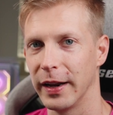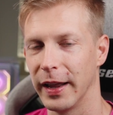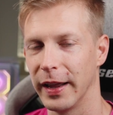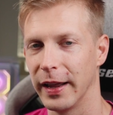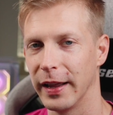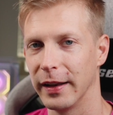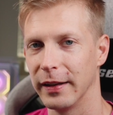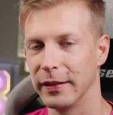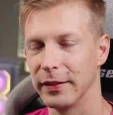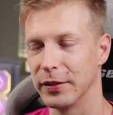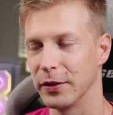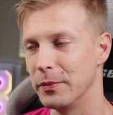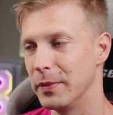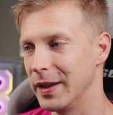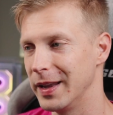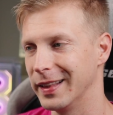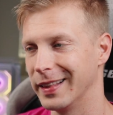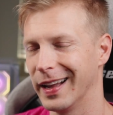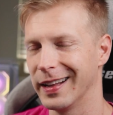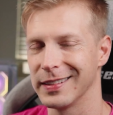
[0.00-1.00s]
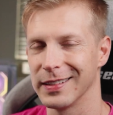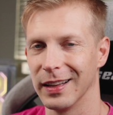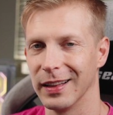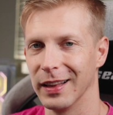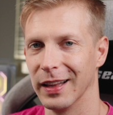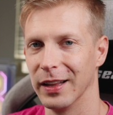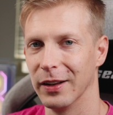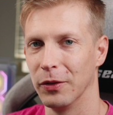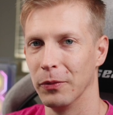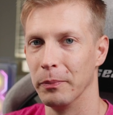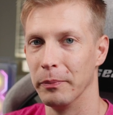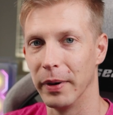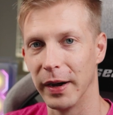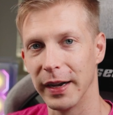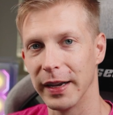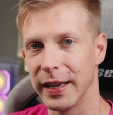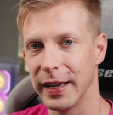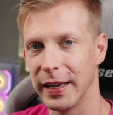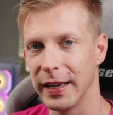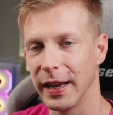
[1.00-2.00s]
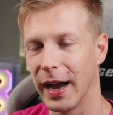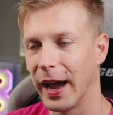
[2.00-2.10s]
and to me that's a little buggy.